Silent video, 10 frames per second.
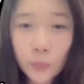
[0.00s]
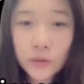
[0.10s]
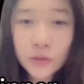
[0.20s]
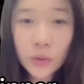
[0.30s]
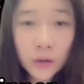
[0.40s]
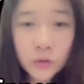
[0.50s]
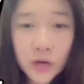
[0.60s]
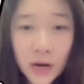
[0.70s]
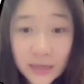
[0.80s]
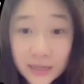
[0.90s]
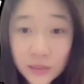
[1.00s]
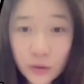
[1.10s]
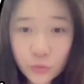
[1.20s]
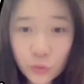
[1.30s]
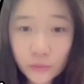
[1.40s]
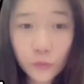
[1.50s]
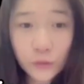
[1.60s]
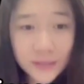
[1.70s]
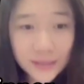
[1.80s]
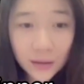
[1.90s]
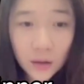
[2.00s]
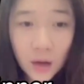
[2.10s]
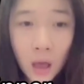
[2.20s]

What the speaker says: to a Chinese restaurant for dinner,